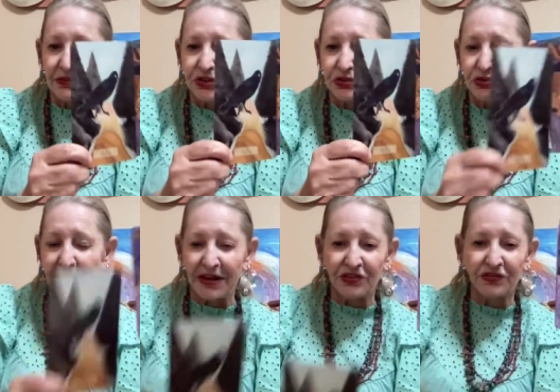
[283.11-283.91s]
do
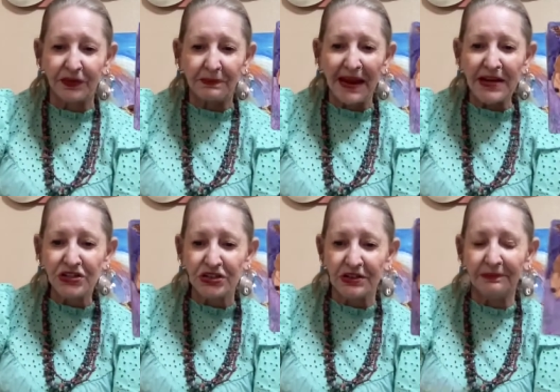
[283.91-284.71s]

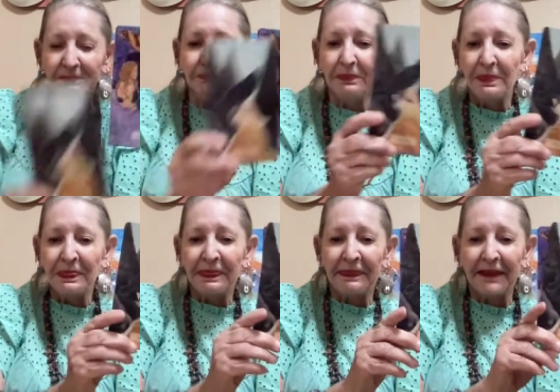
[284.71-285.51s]
transformation,
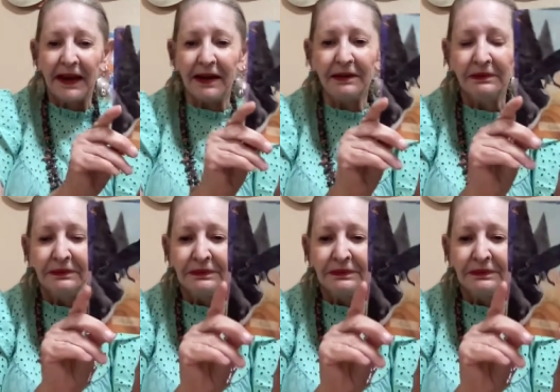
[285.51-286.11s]
okay?